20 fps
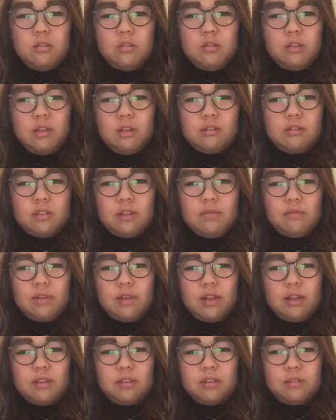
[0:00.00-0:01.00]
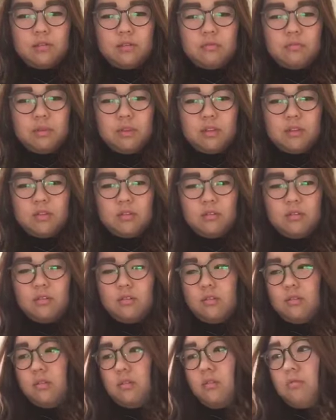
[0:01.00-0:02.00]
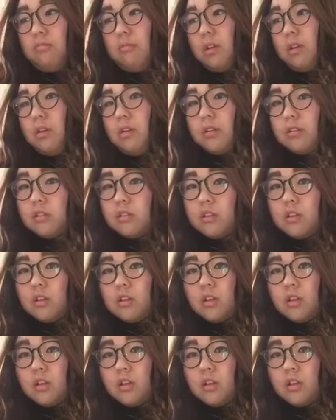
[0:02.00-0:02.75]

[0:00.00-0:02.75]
Now it's time for a bit. Oh my gosh.